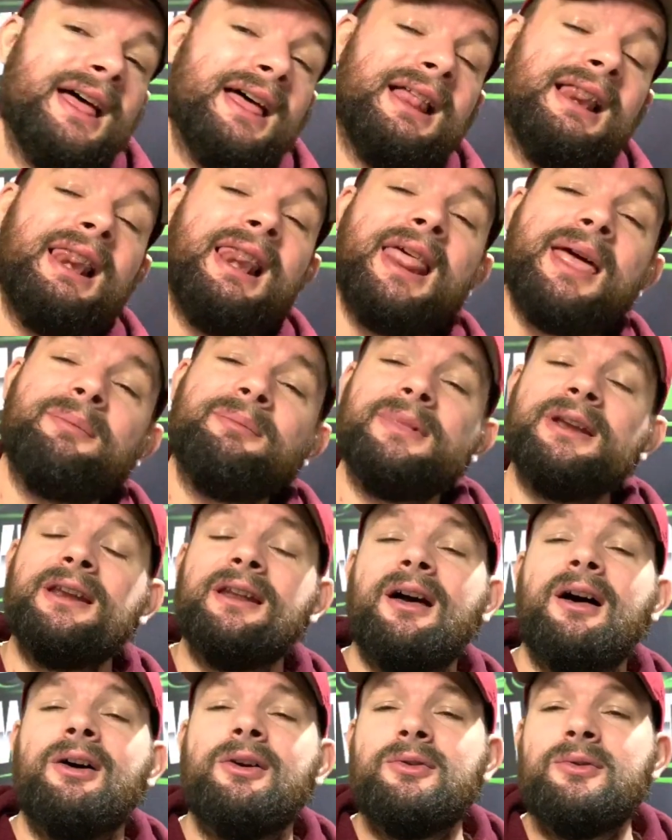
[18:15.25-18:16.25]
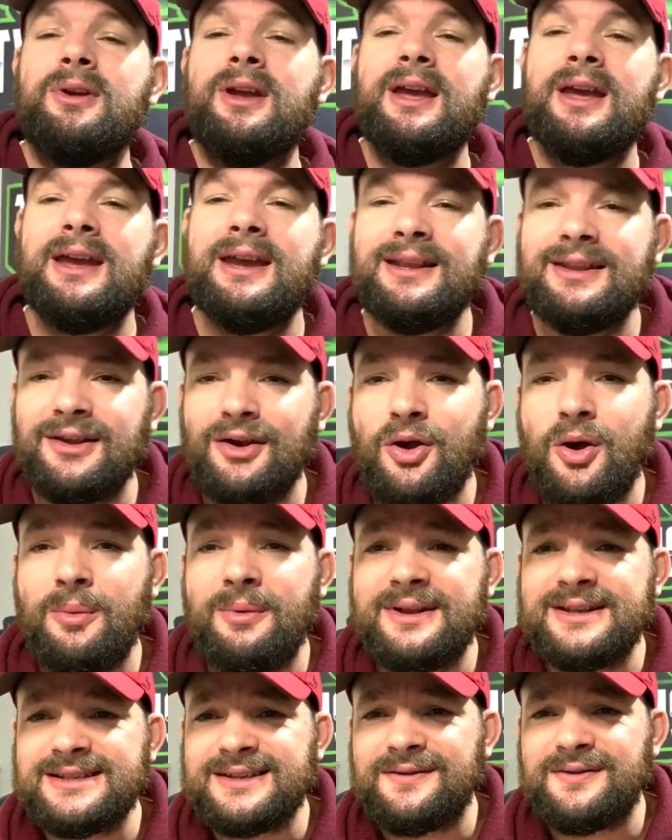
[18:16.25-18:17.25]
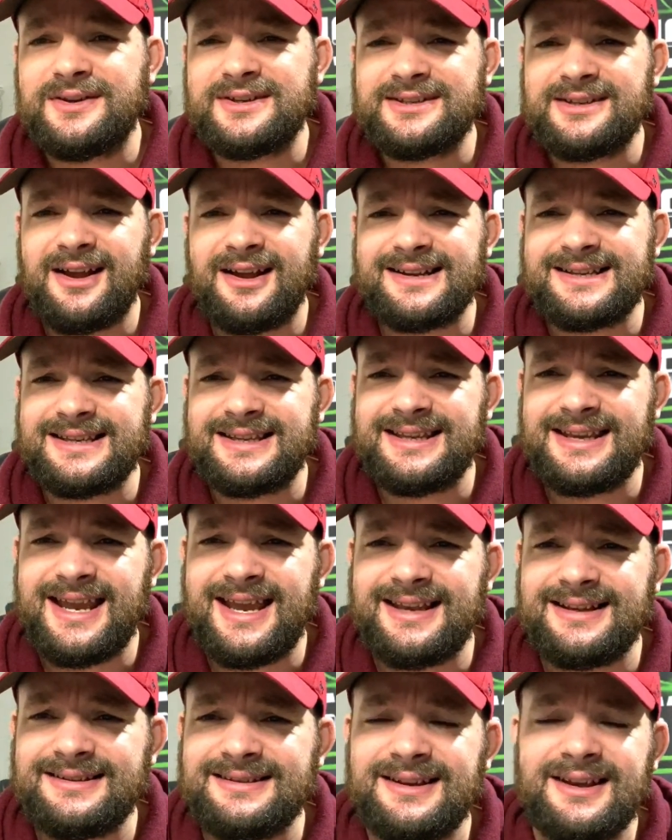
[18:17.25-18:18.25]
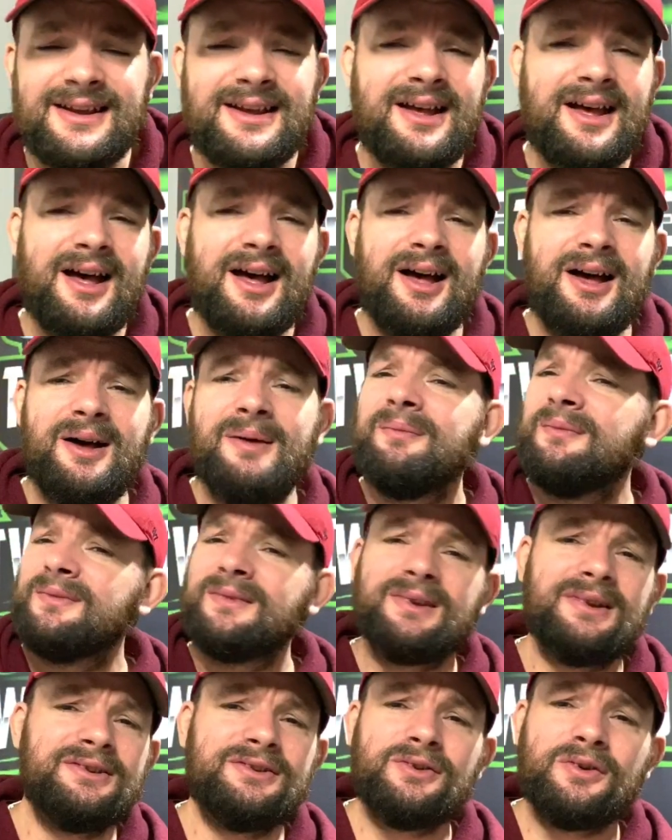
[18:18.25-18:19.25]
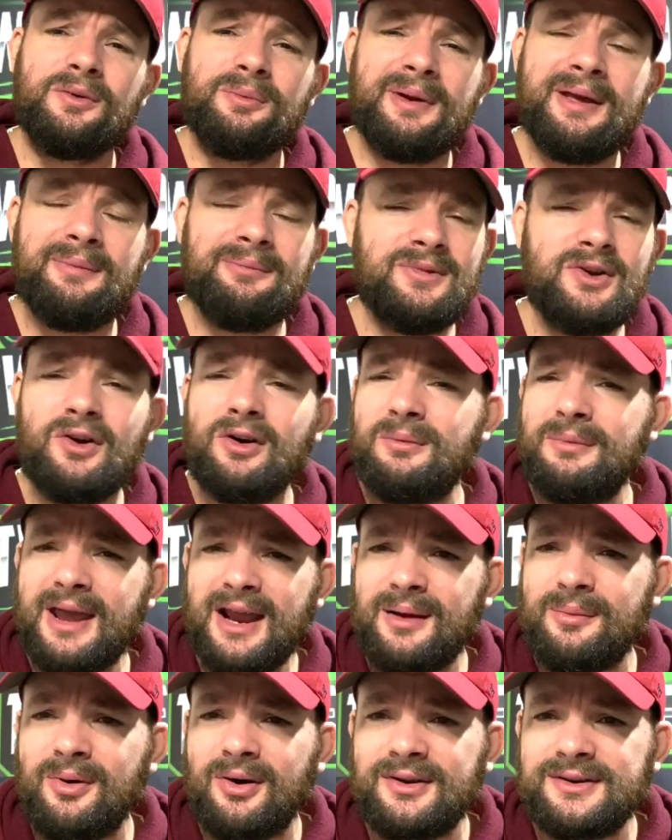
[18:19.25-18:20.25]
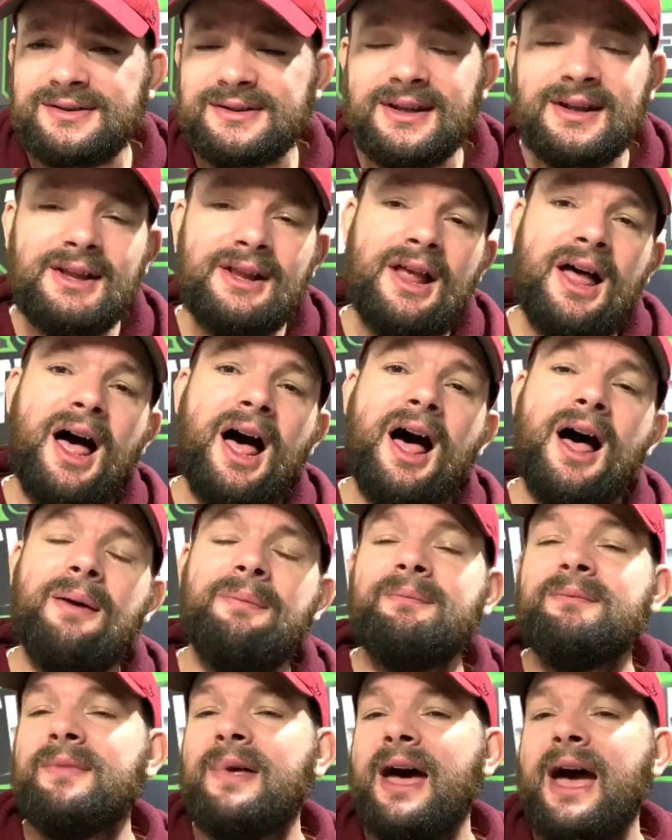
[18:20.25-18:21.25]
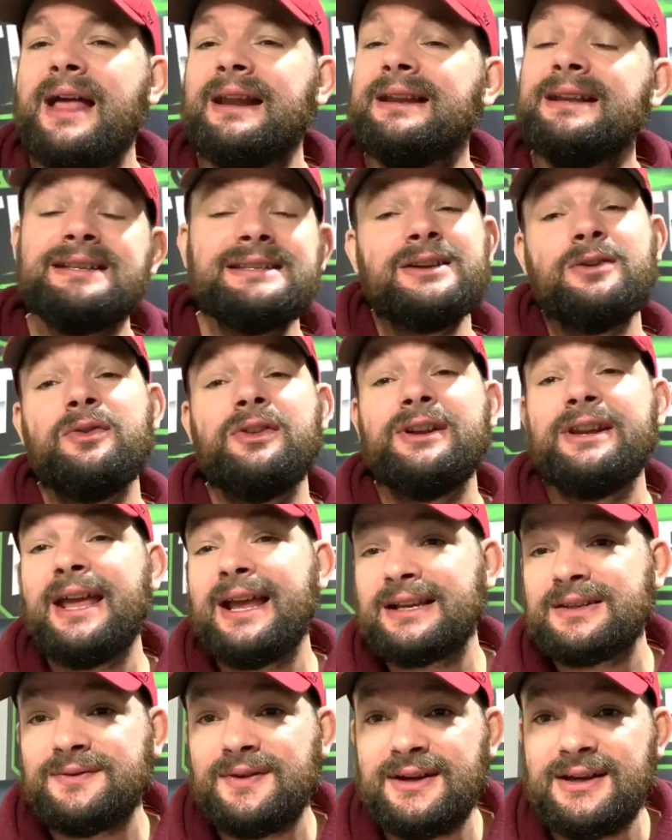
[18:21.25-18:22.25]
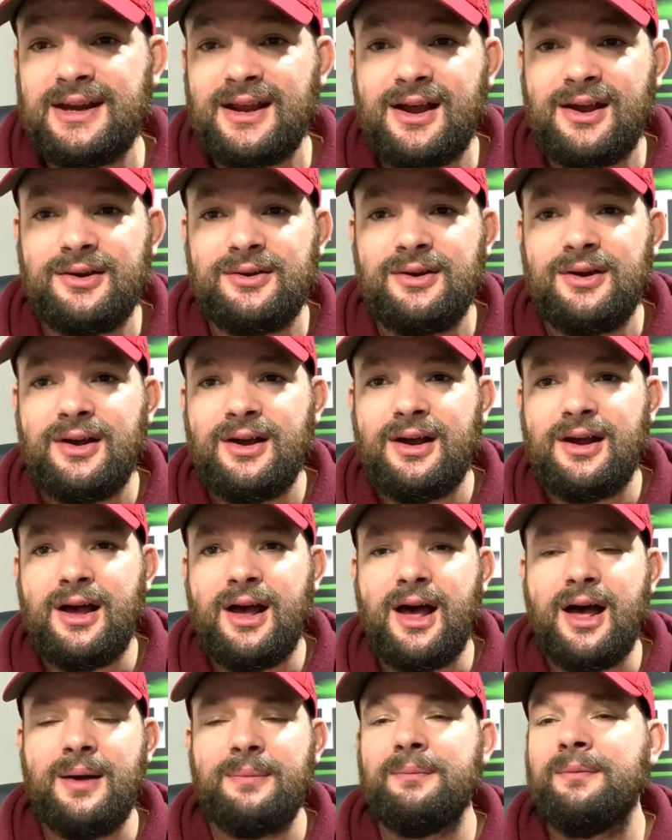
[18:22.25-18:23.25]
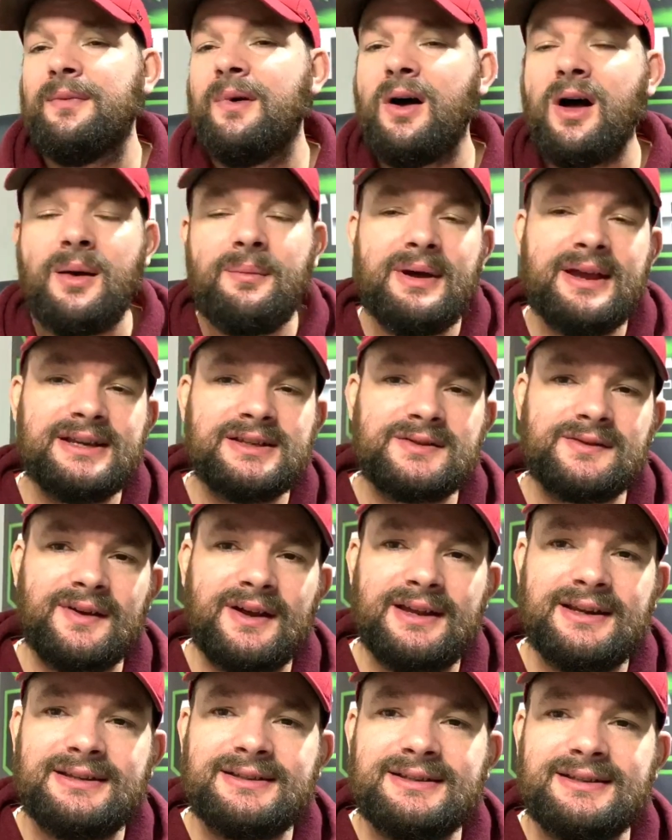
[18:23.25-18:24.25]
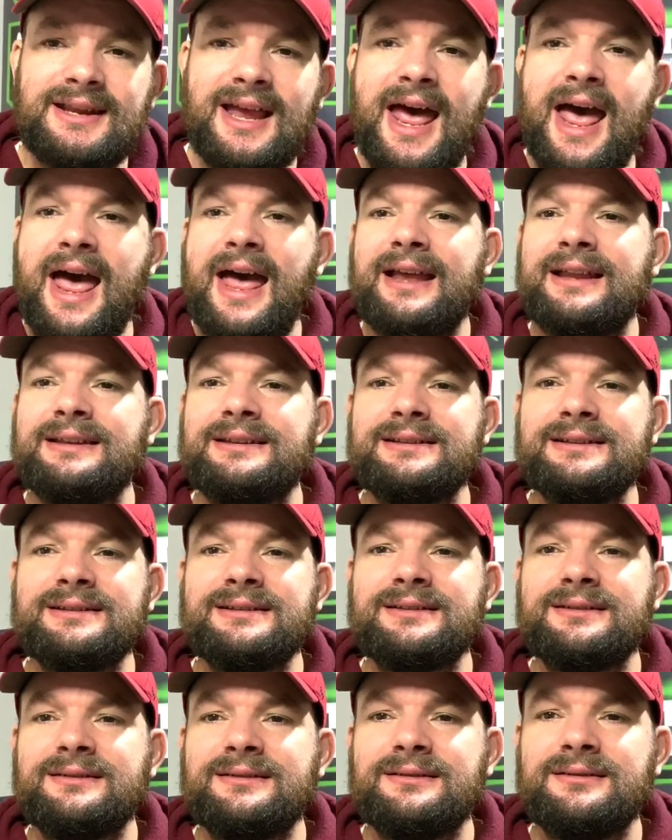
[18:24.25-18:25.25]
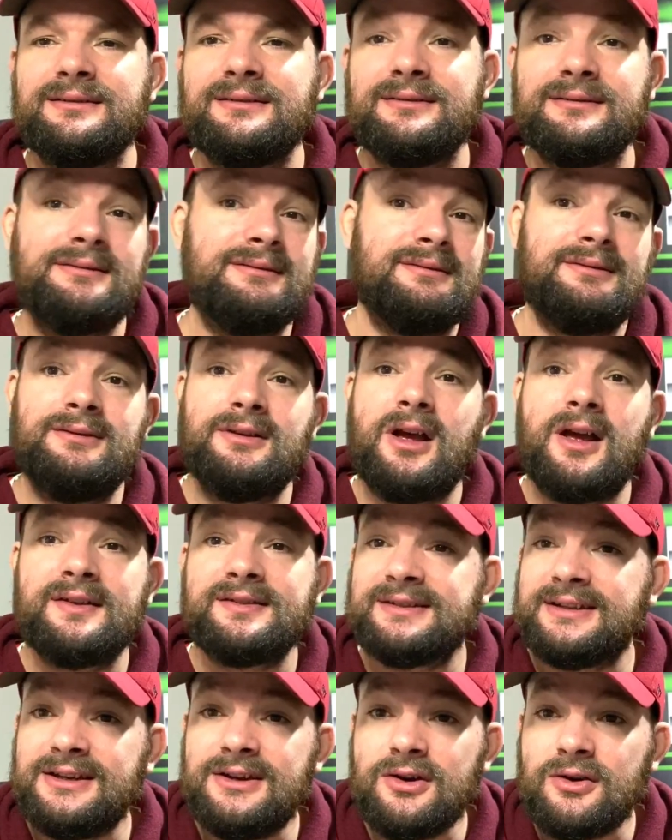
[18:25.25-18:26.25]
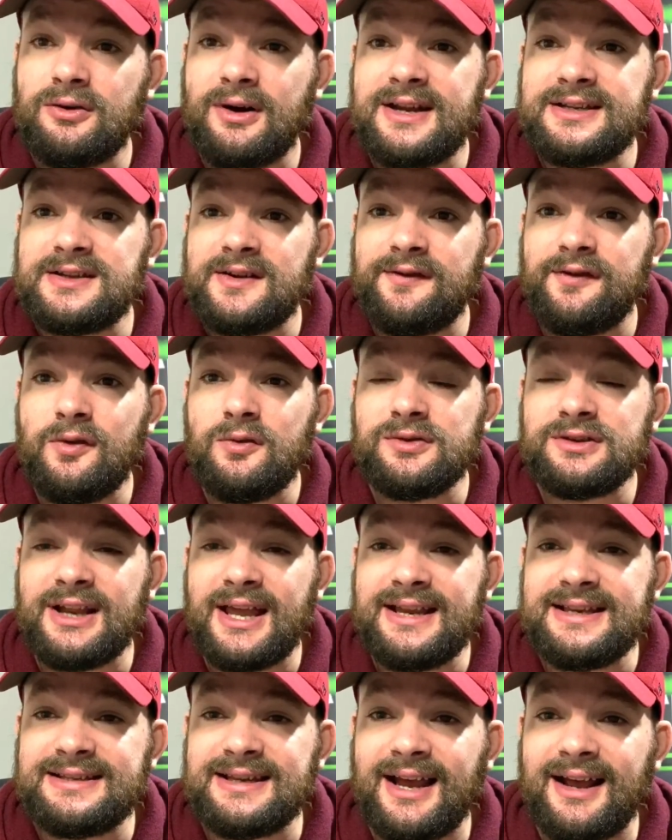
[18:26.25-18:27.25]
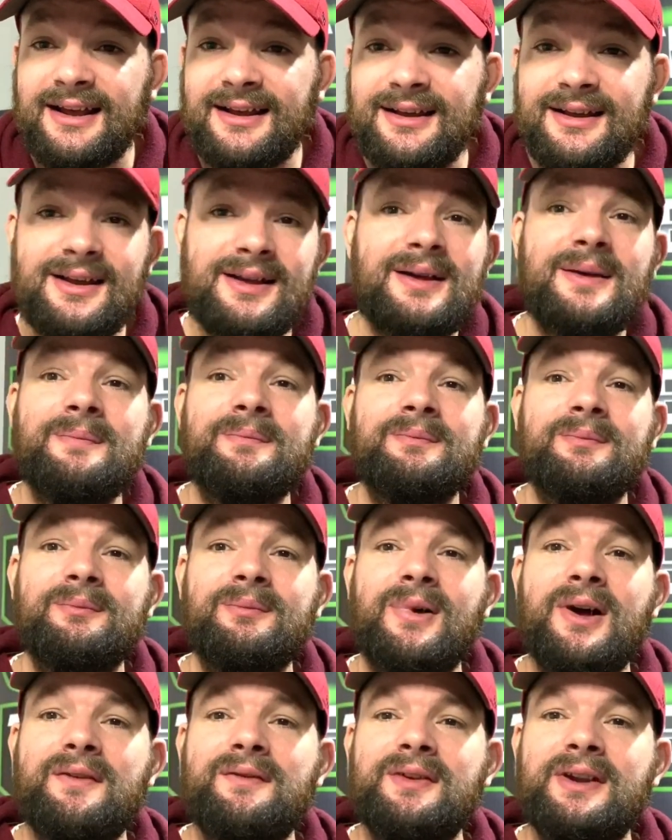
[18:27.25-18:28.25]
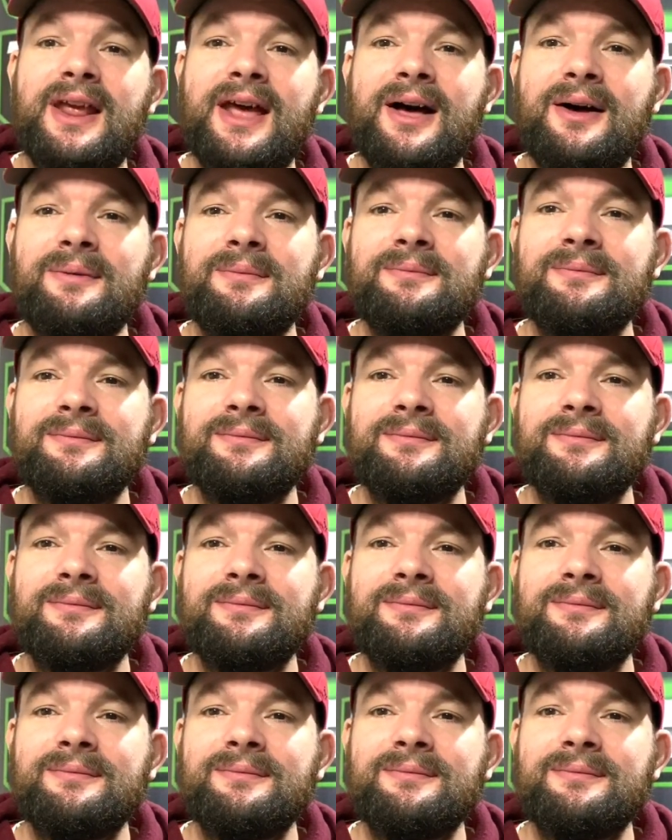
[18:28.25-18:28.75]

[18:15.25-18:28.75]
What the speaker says: Let me know in the comments if you stuck to the end, because you're a mega boss. And until the next video, I'm Aceface, and I'll see you crazy fools later. Bye for now.